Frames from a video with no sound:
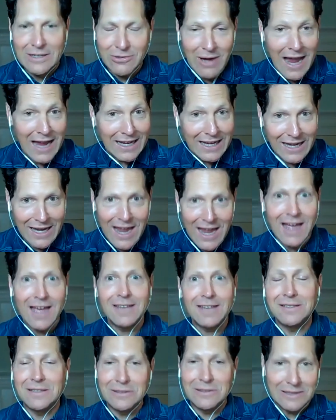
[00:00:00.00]
dragging
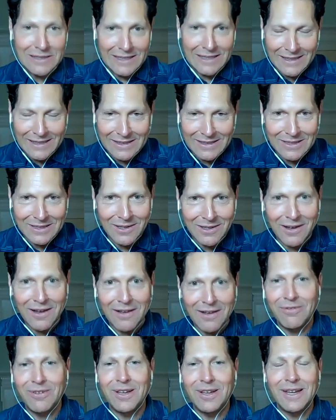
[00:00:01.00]
ass and drinking lots of
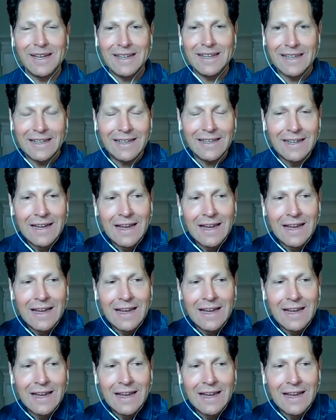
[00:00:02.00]
coffee.